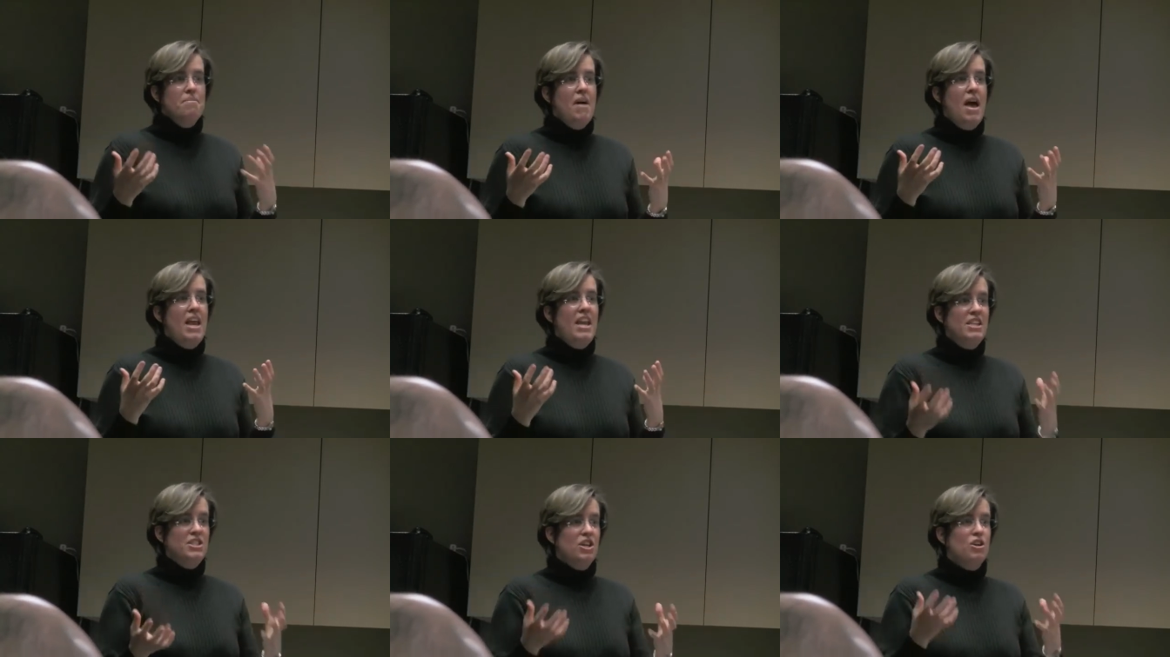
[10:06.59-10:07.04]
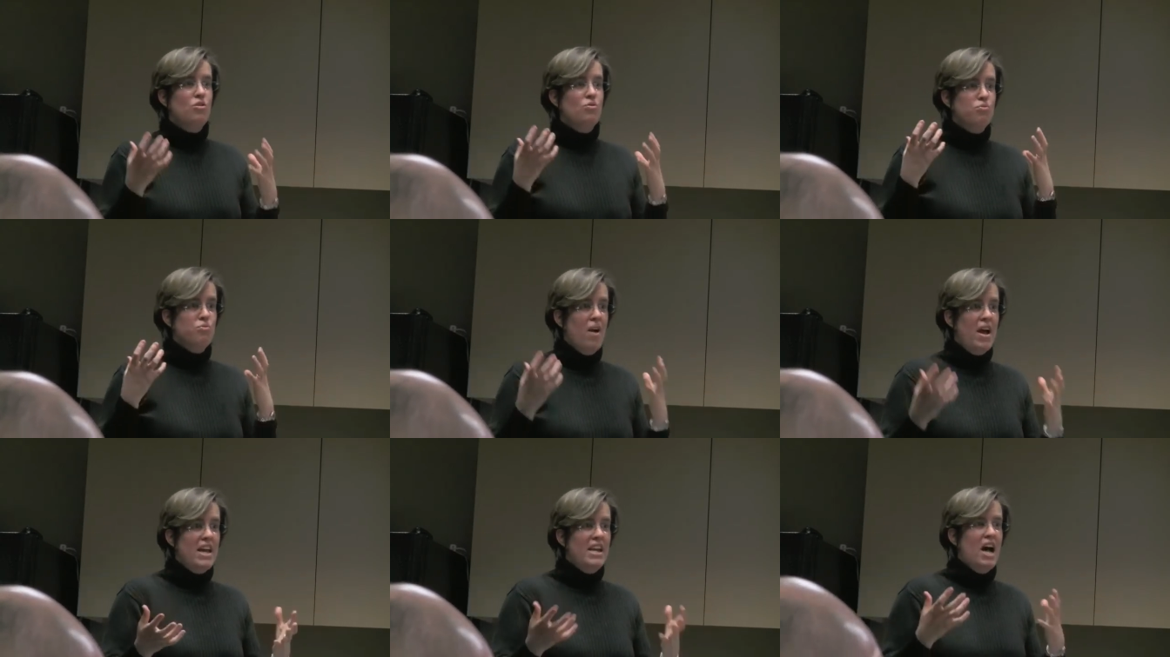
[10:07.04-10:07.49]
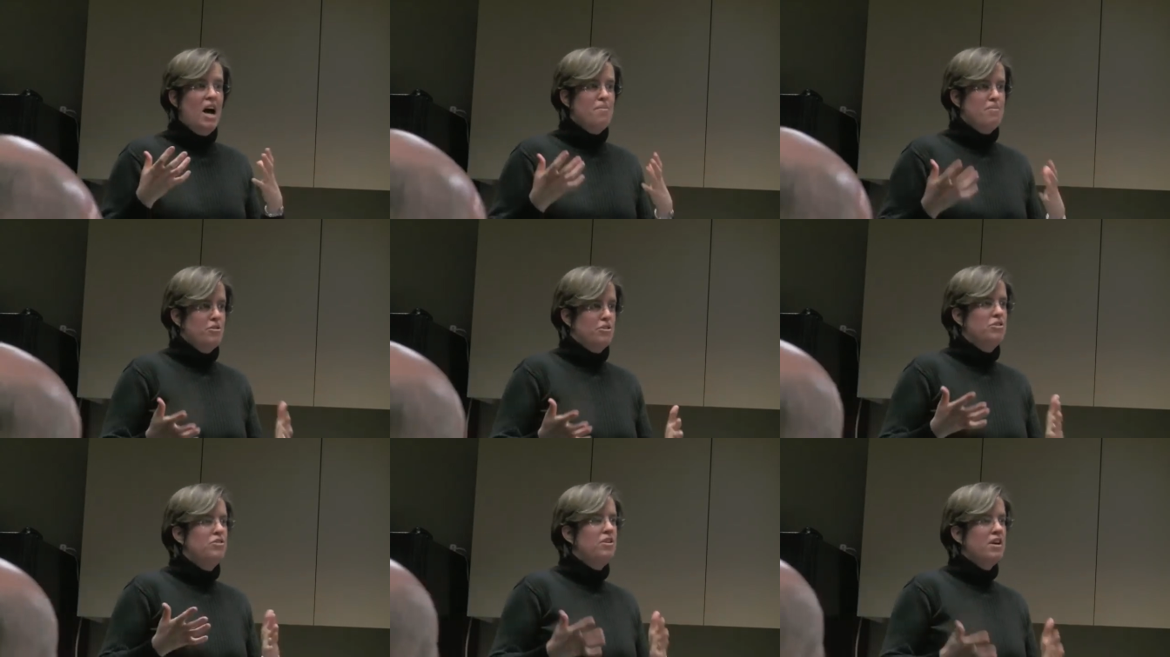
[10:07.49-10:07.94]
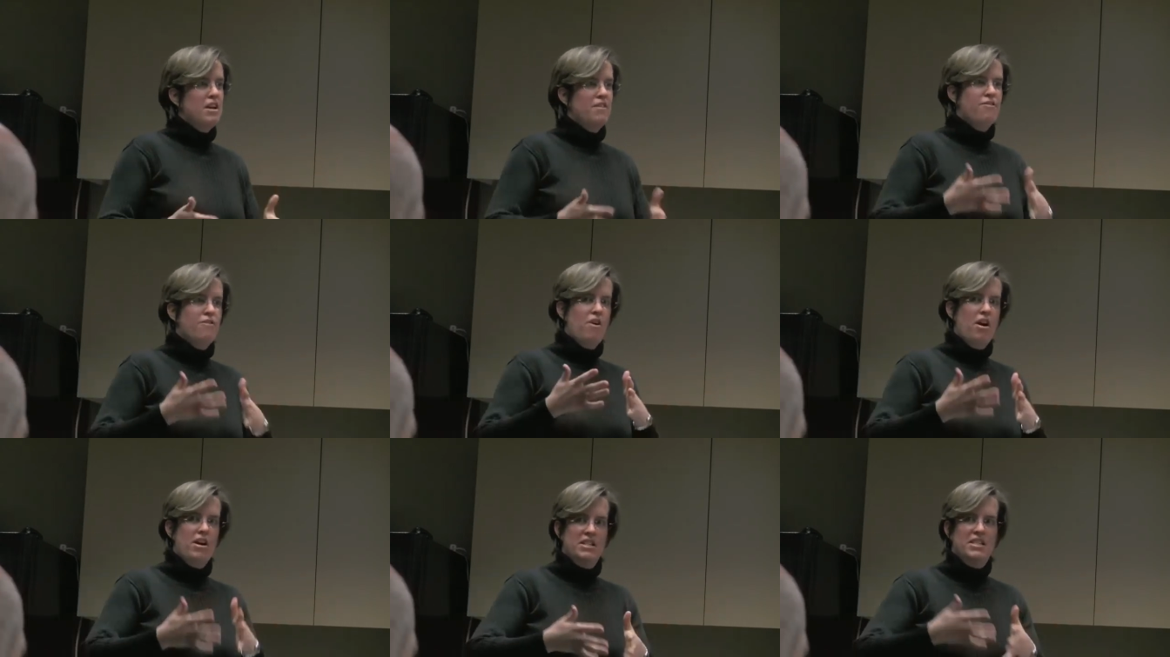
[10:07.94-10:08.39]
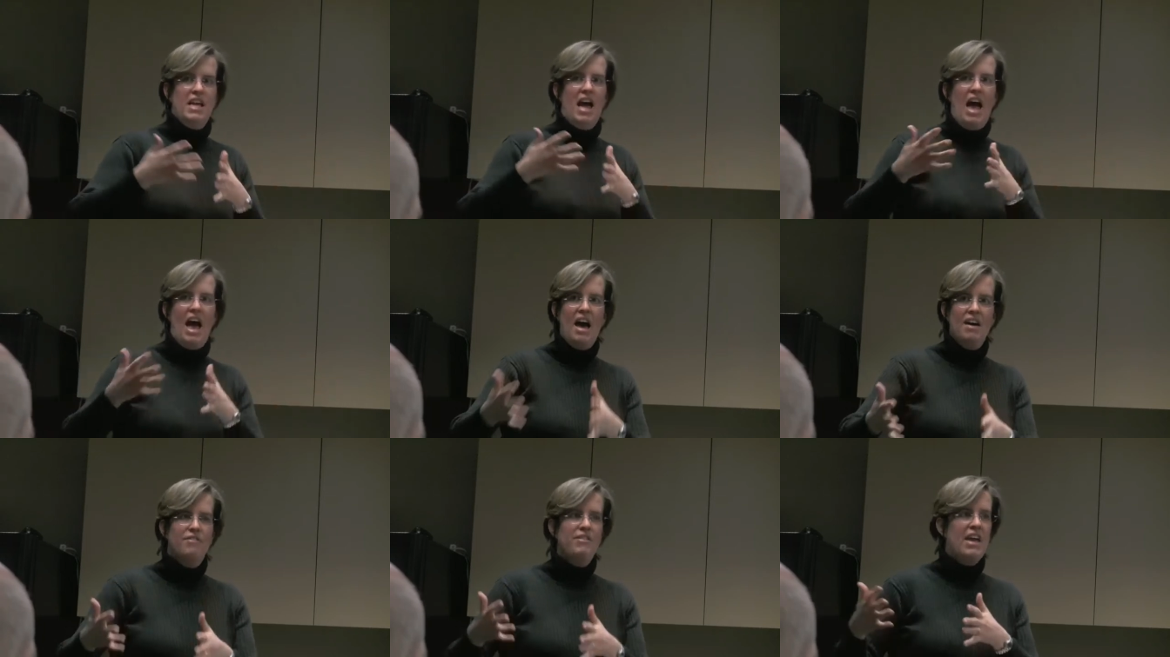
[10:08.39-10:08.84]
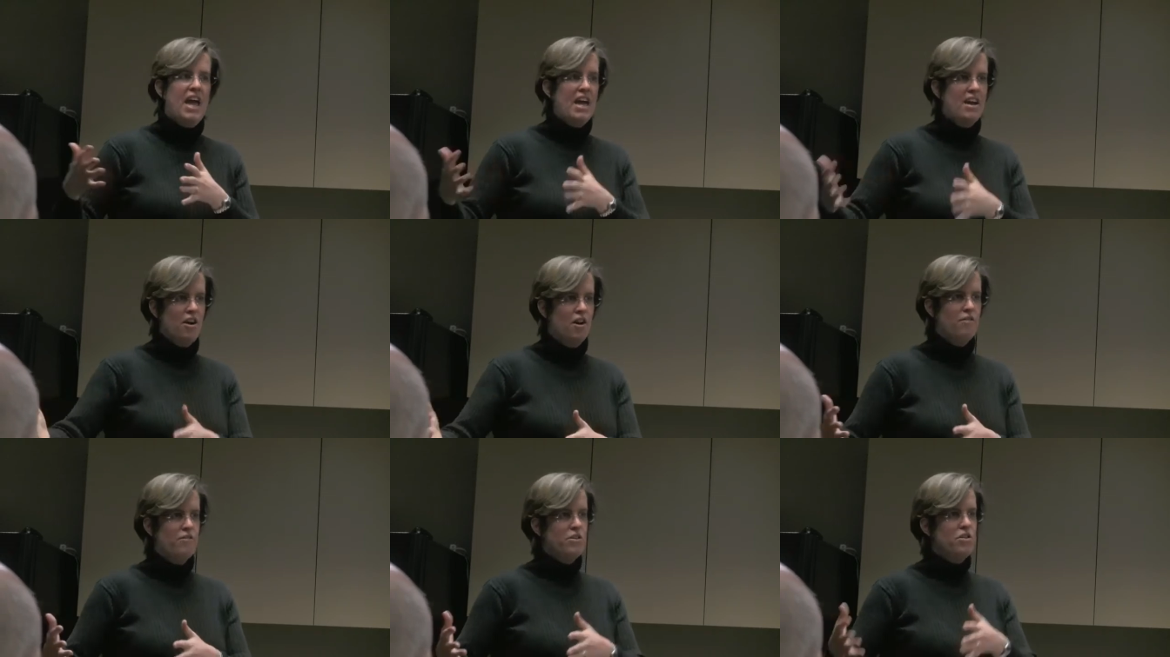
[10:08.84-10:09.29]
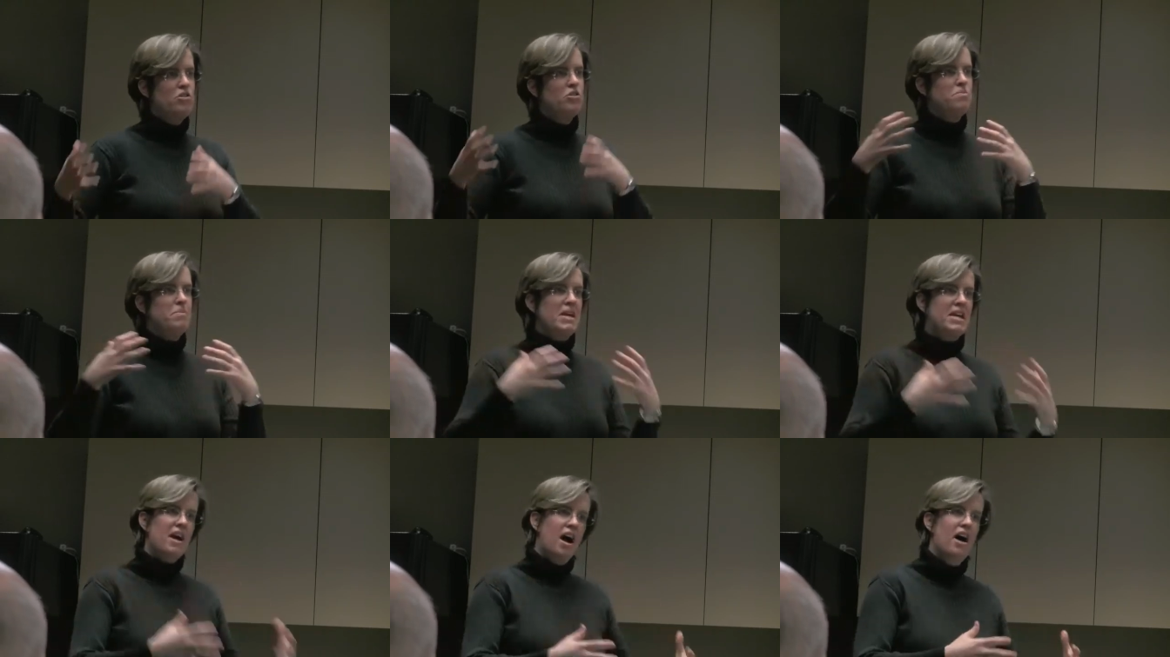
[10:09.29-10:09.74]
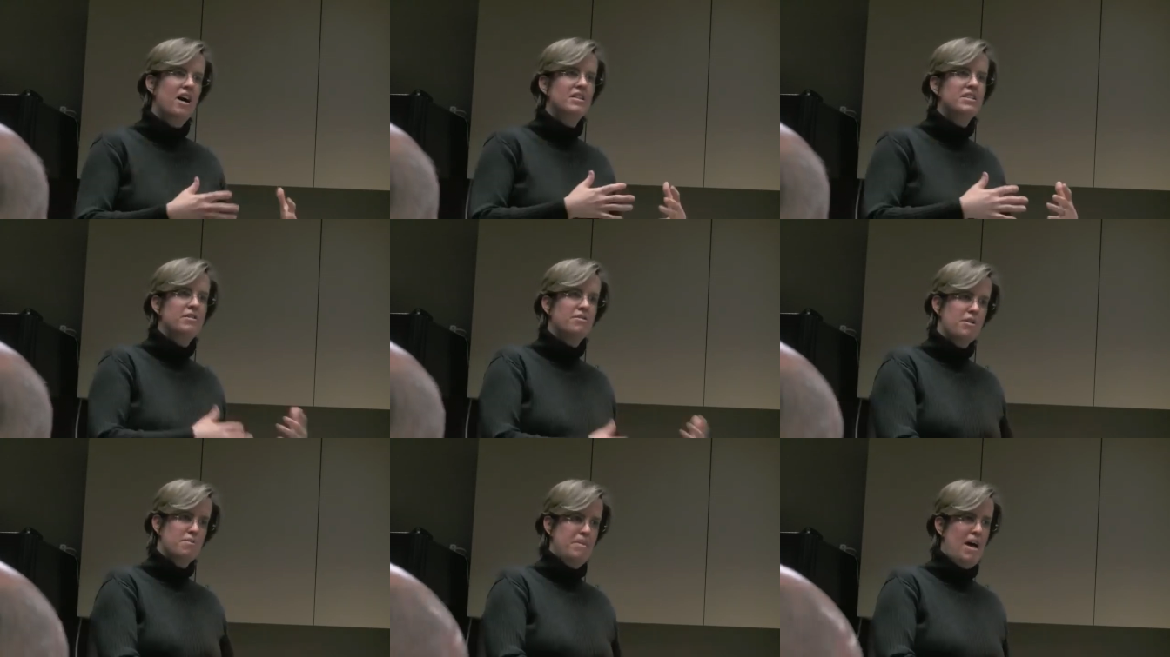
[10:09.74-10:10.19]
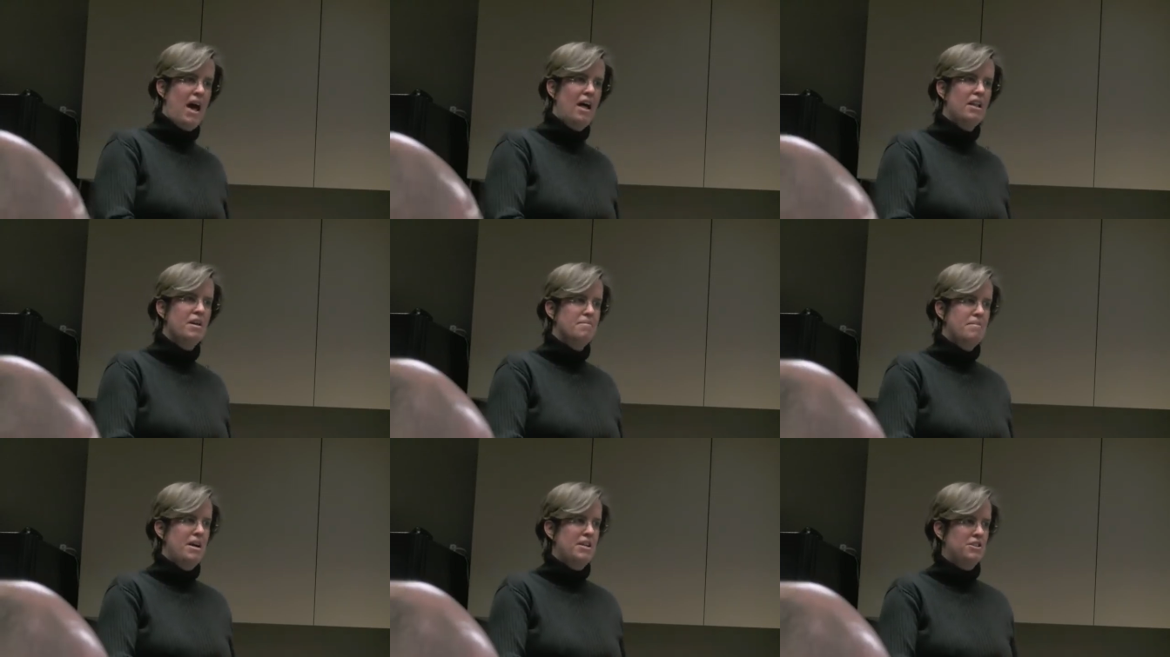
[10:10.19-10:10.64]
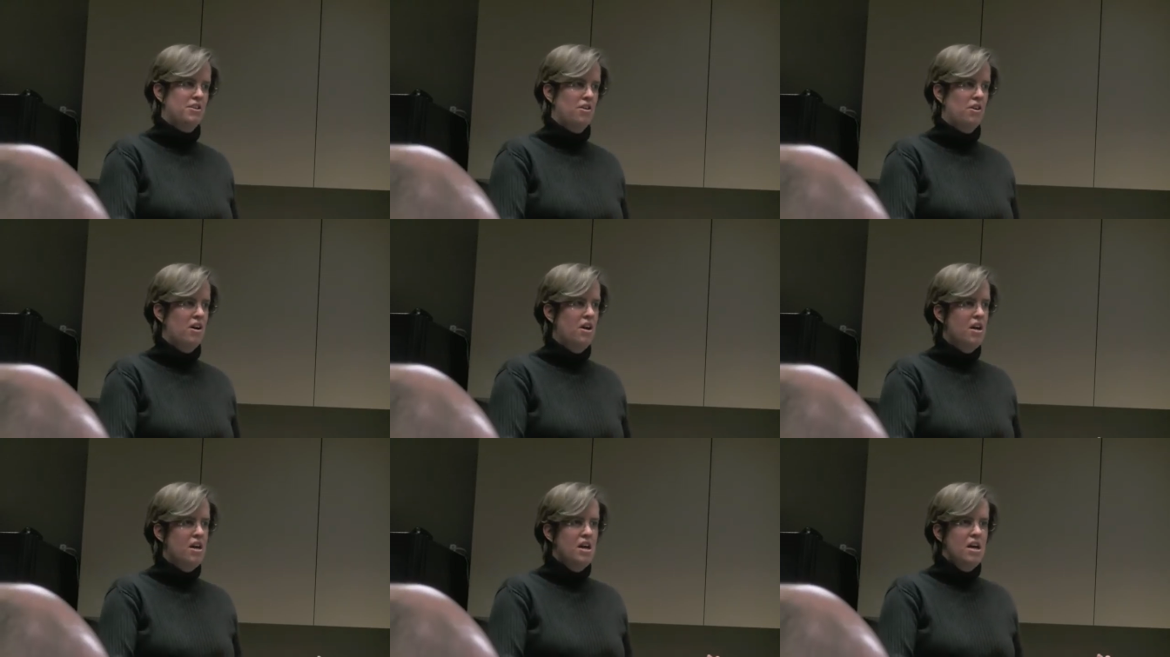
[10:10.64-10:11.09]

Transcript: and it's a great opportunity for us to advocate our views because of the ballot measure.